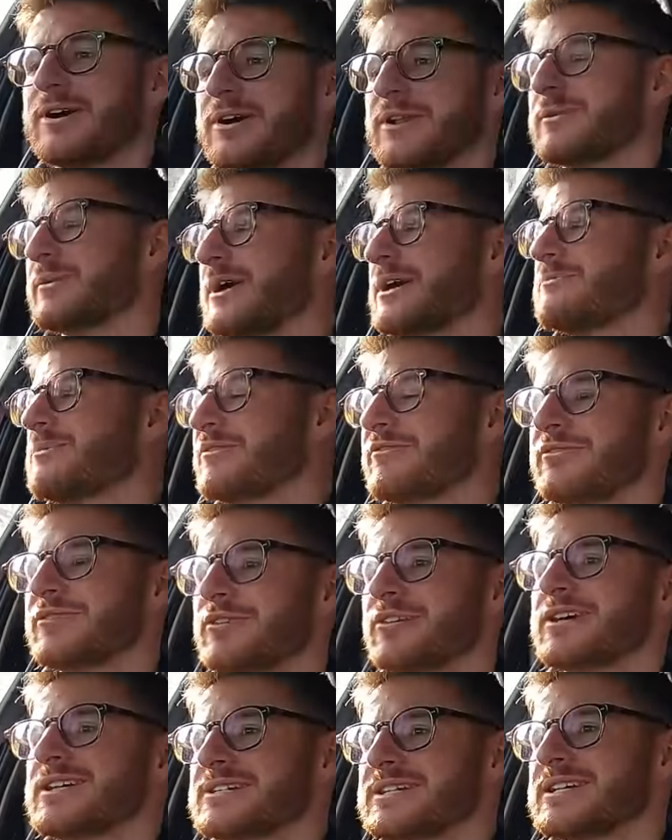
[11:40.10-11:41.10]
by the way,
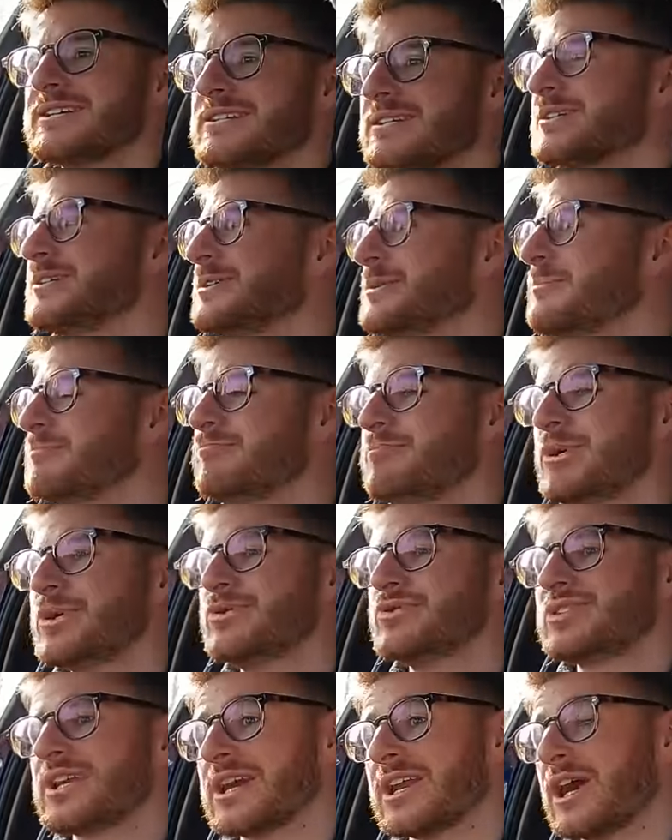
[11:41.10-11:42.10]
before I did
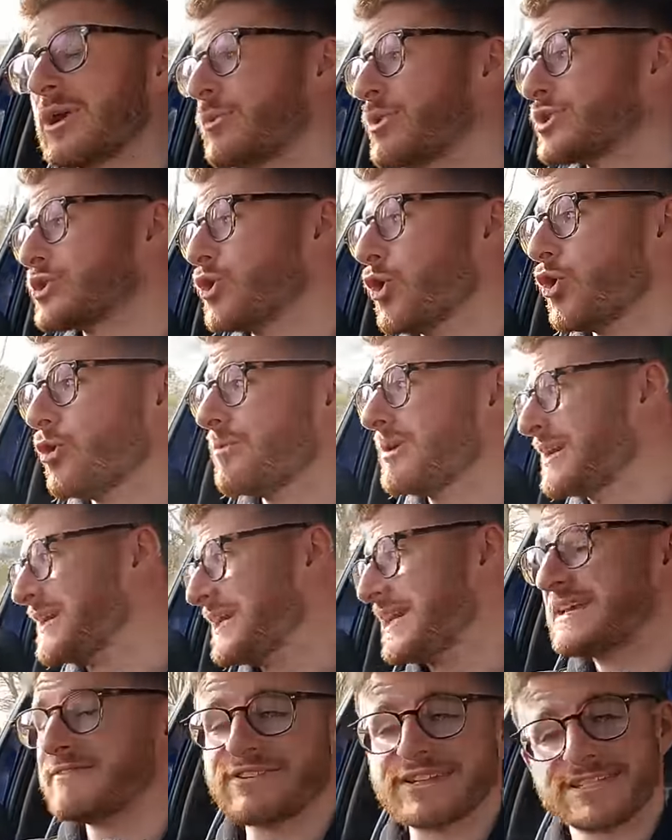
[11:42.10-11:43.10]
boot it. And I would
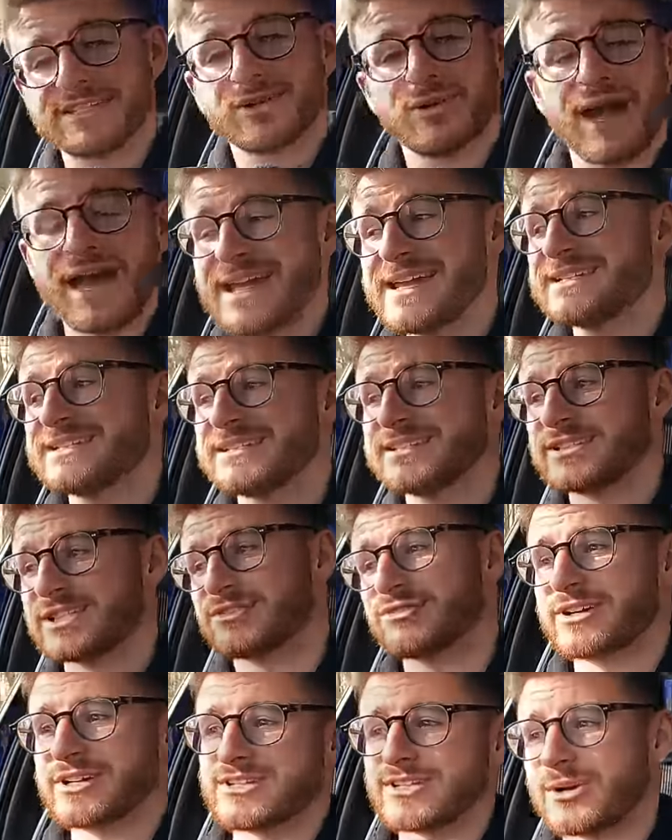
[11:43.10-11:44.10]
normally leave it till 80
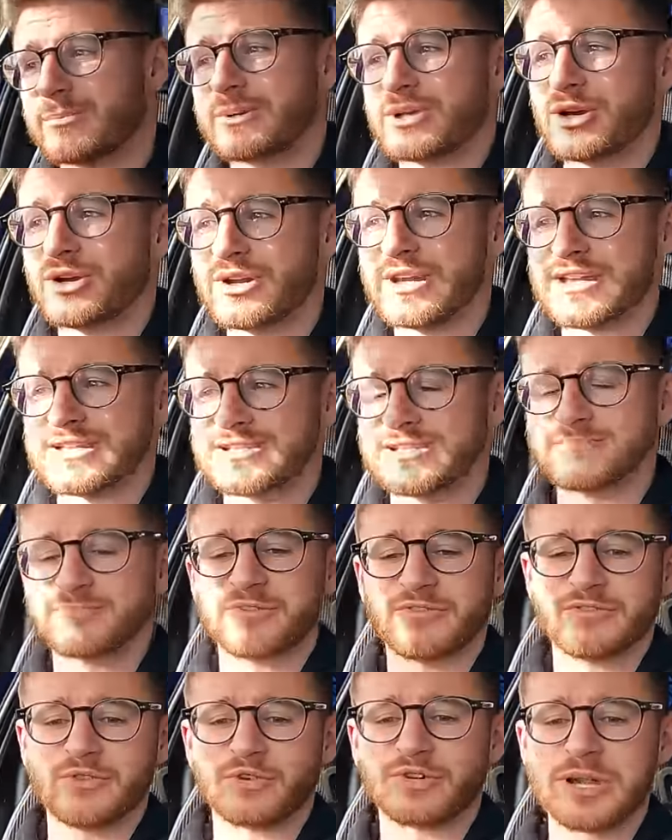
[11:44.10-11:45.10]
degrees, I'll be honest,
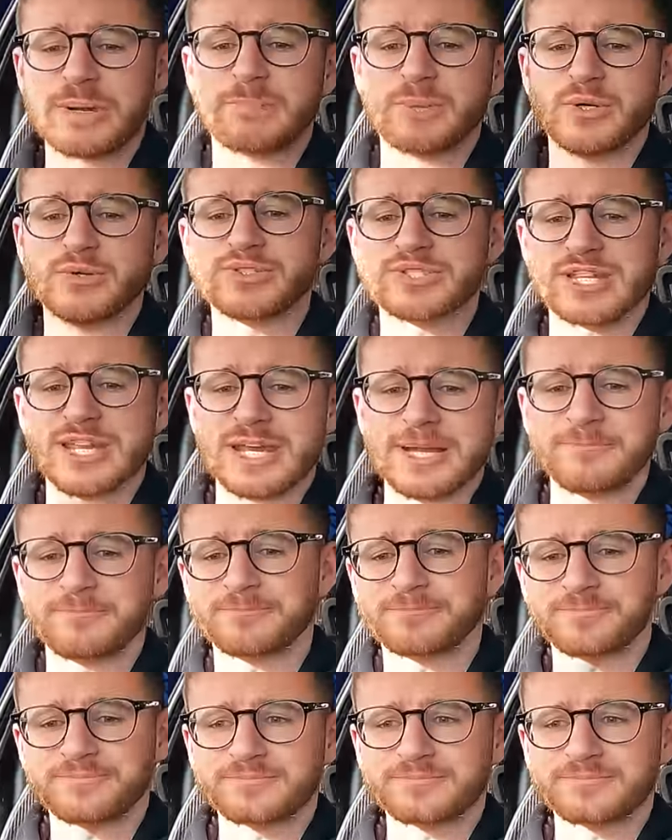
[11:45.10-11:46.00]
before I boot it.